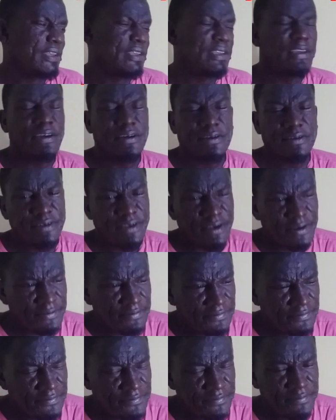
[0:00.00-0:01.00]
Yeah,
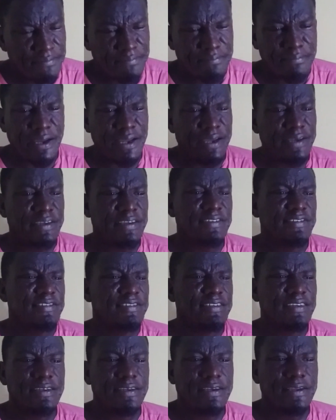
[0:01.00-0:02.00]
deaf, but I can't
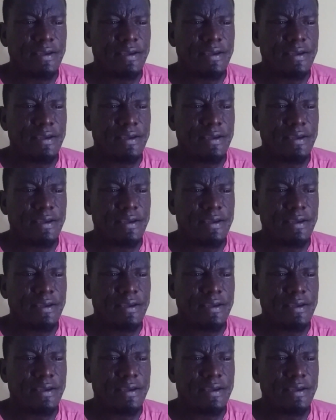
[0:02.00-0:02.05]
say